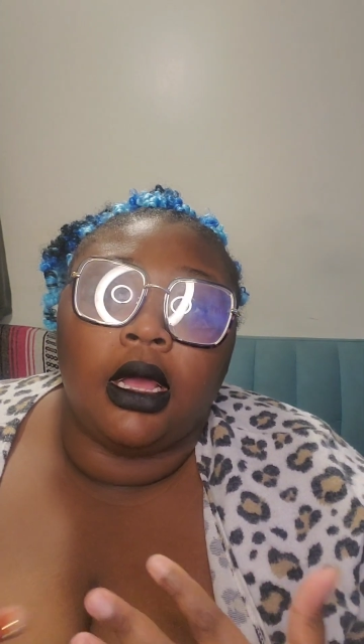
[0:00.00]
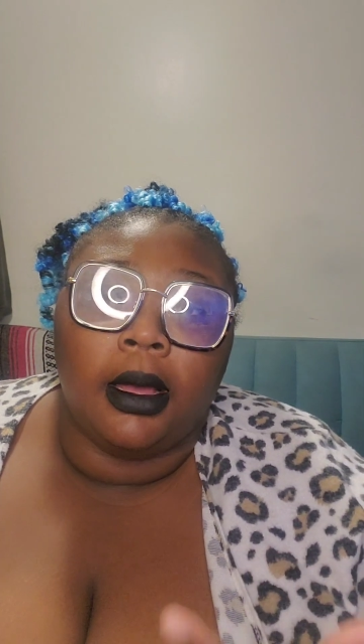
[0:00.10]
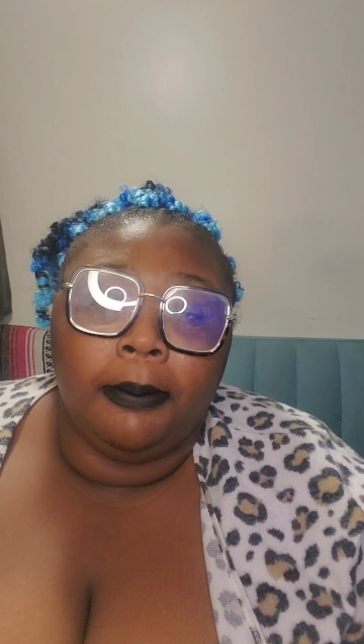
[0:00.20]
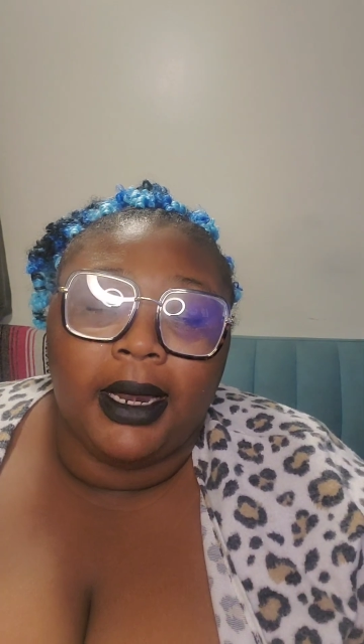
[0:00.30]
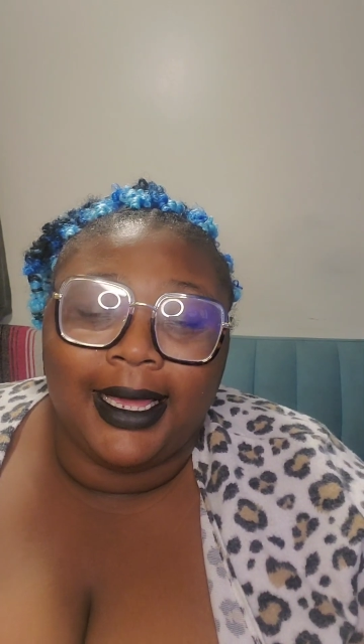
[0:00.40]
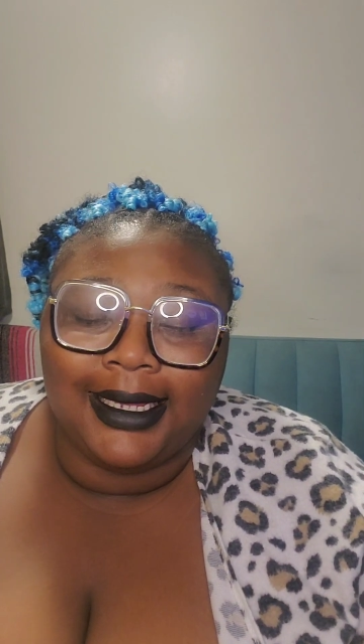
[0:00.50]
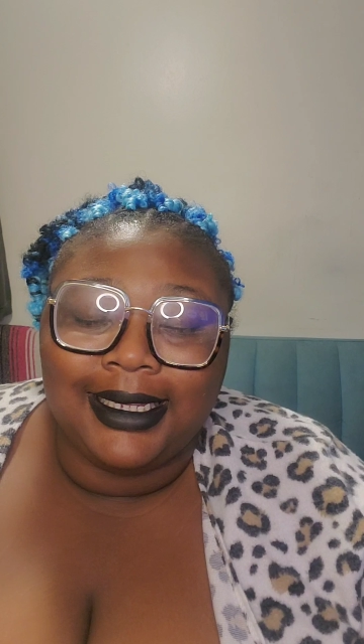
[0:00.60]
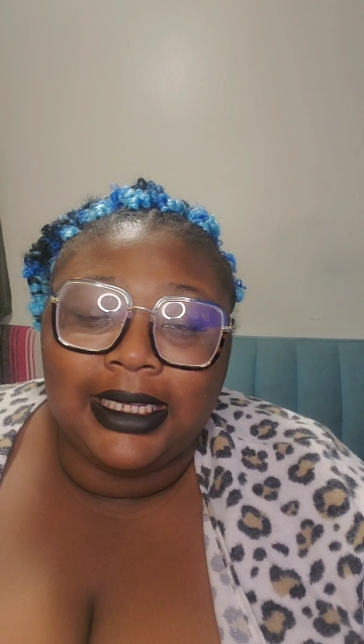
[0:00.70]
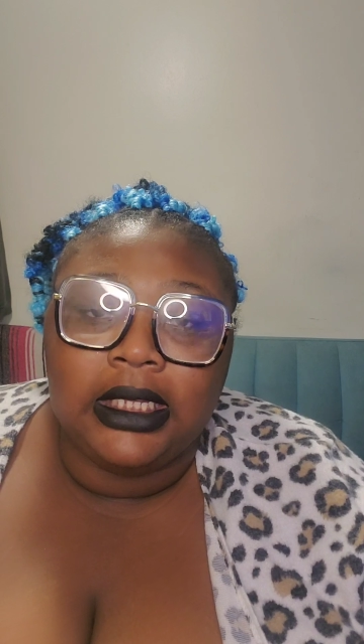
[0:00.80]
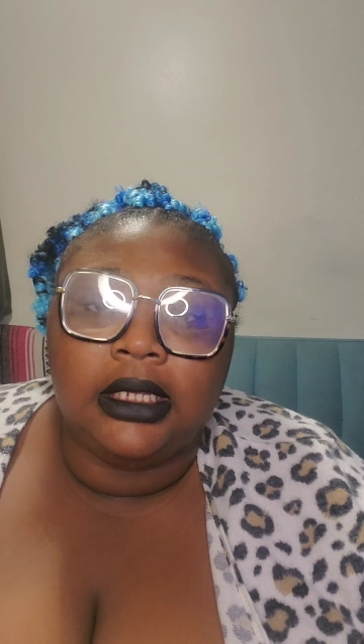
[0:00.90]
applying
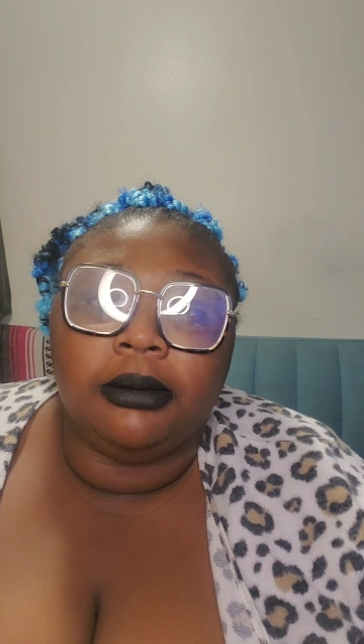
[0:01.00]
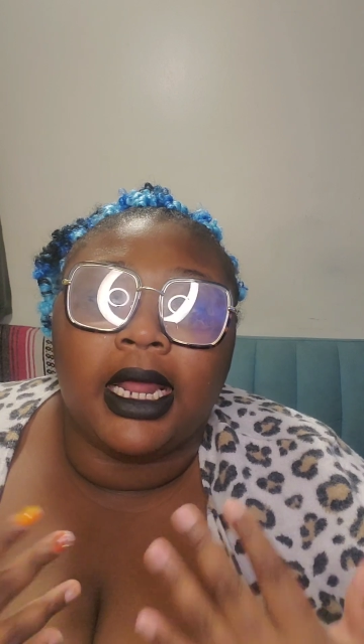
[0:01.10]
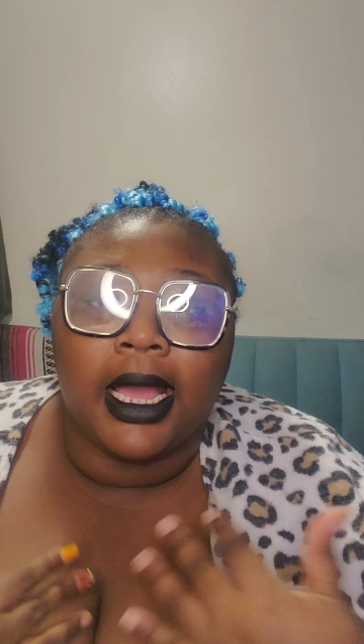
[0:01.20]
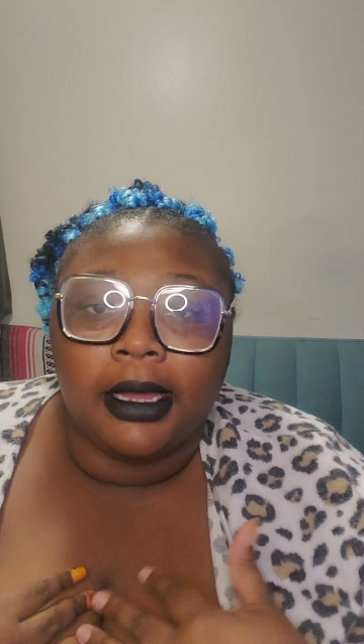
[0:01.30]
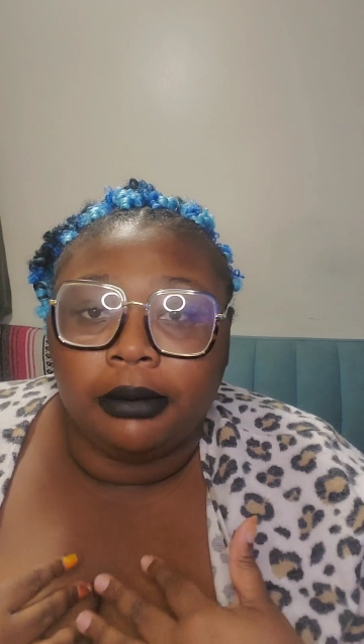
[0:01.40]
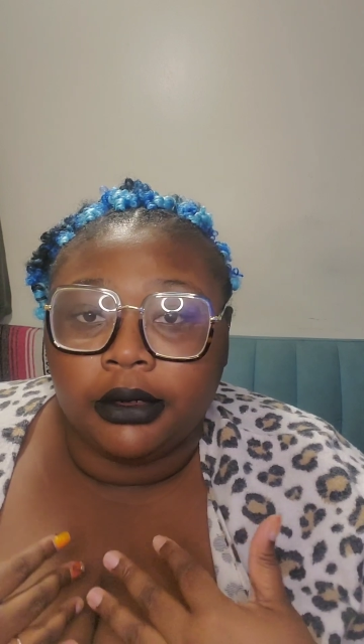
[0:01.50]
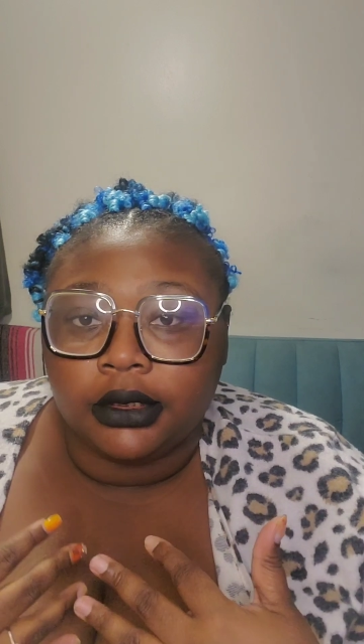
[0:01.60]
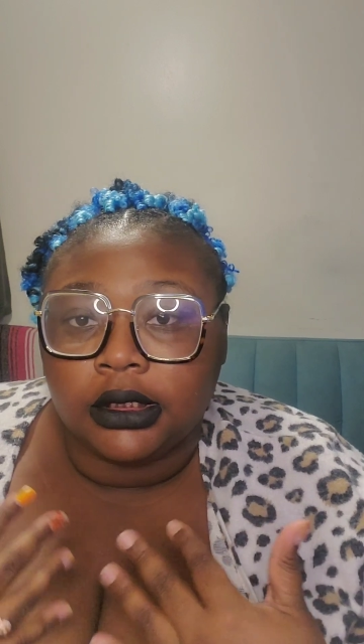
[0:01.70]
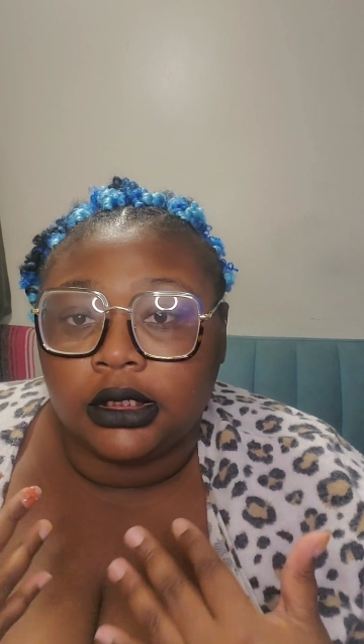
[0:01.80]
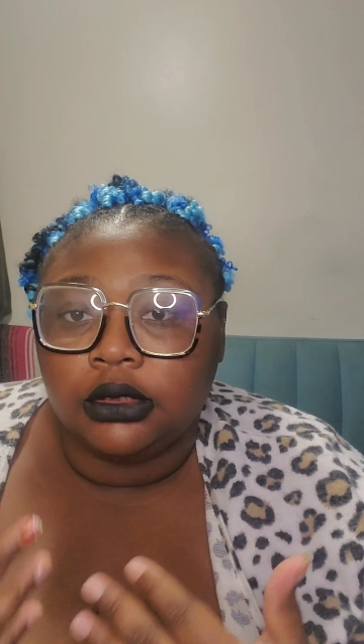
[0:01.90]
heat, but I
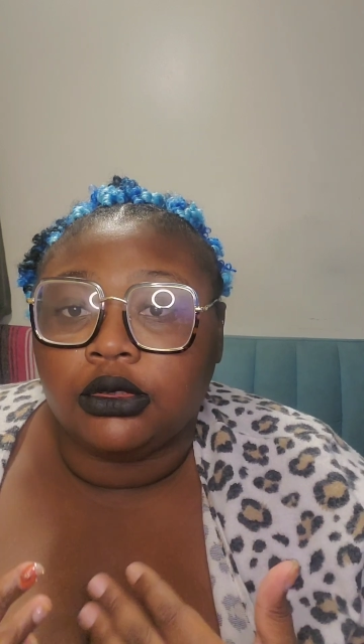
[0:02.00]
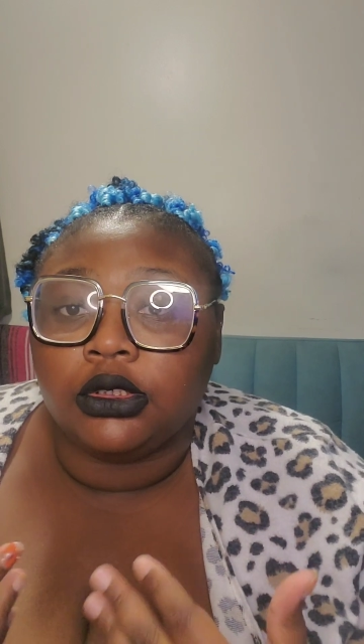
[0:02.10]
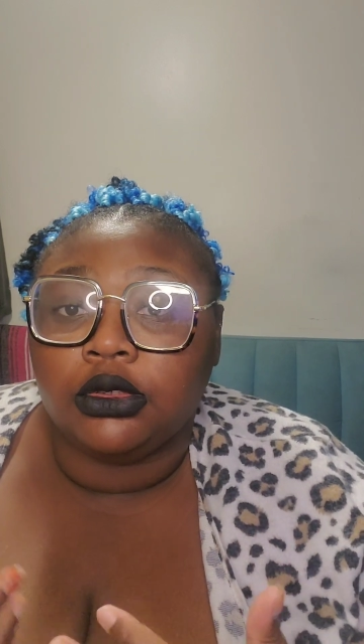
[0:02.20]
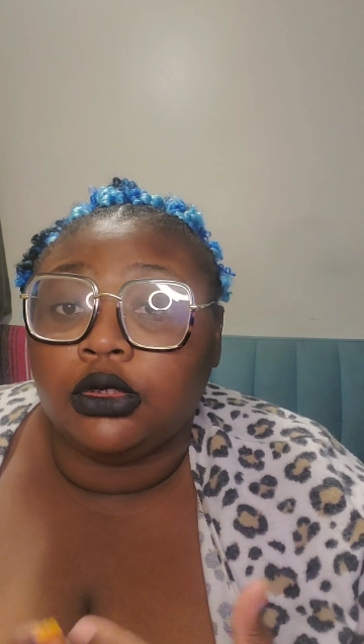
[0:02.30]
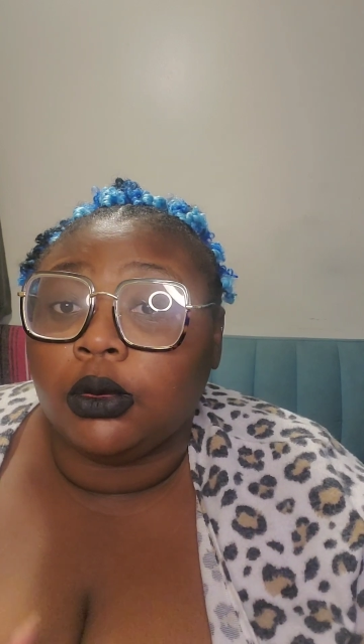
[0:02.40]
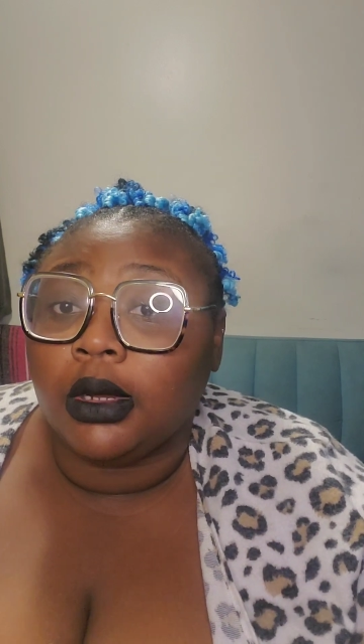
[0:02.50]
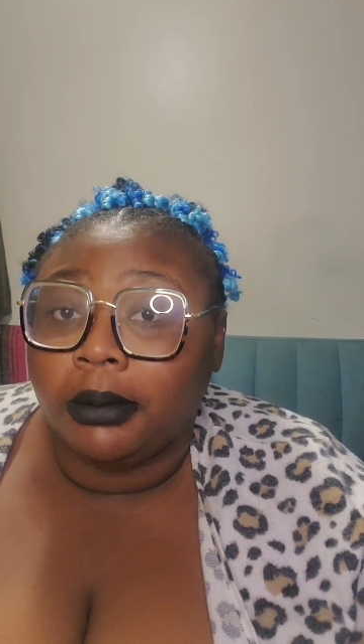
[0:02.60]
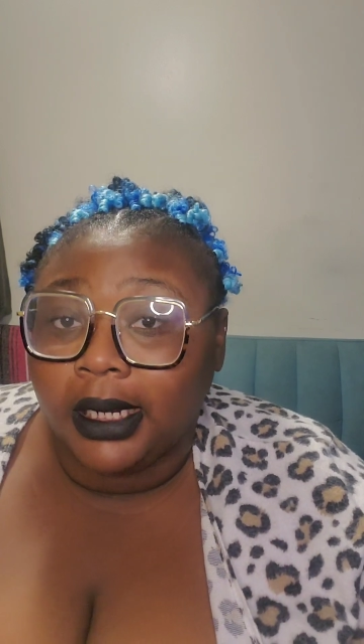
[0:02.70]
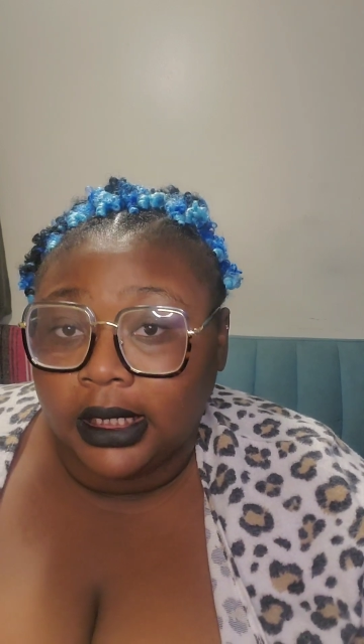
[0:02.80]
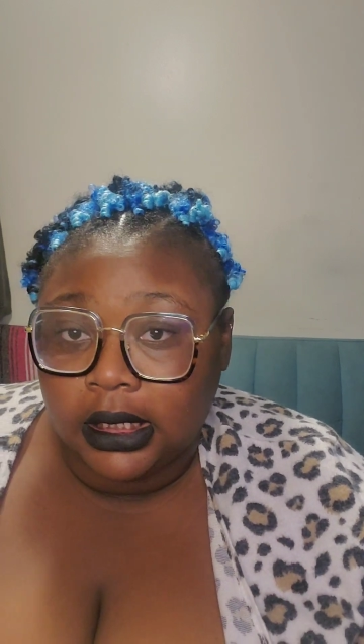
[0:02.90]
personally usually don't
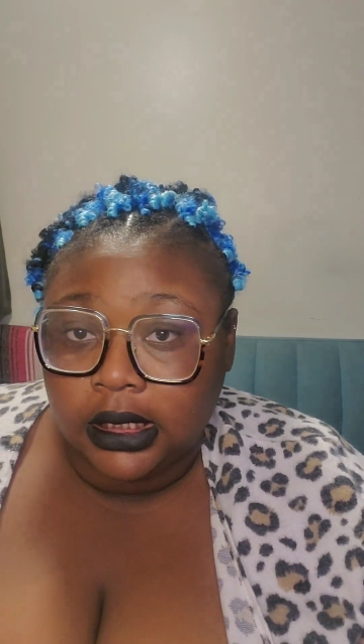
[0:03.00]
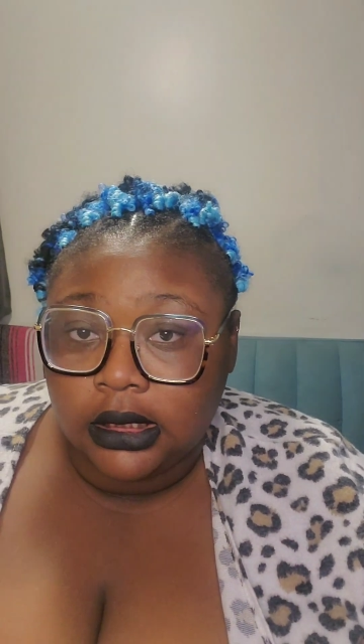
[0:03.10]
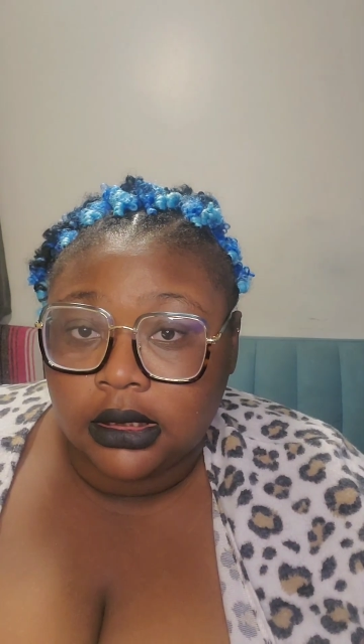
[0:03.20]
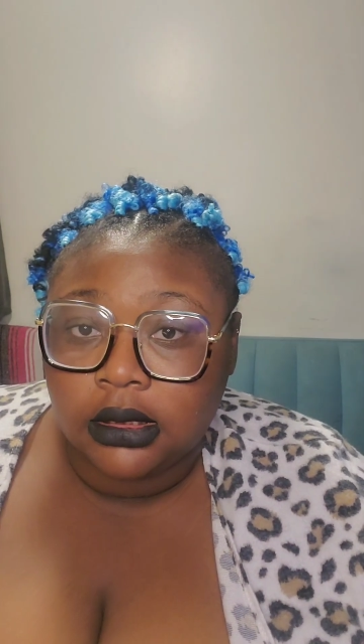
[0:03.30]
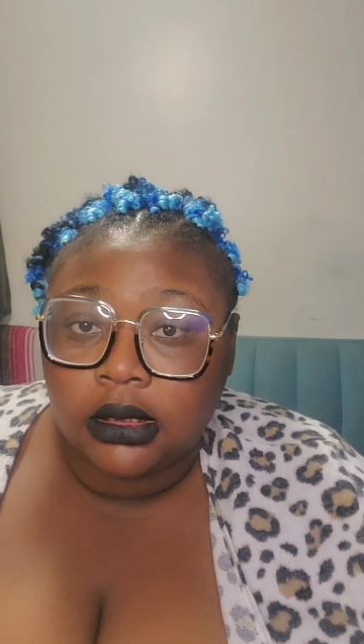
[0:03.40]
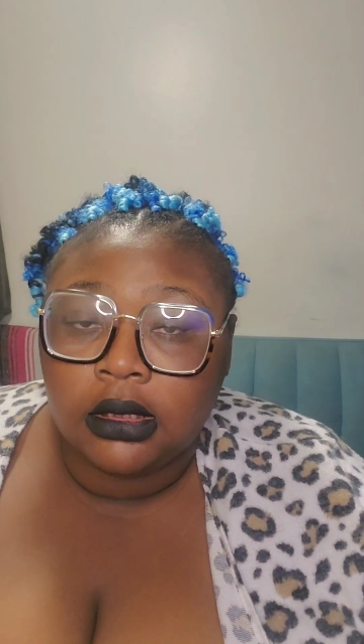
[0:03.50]
apply heat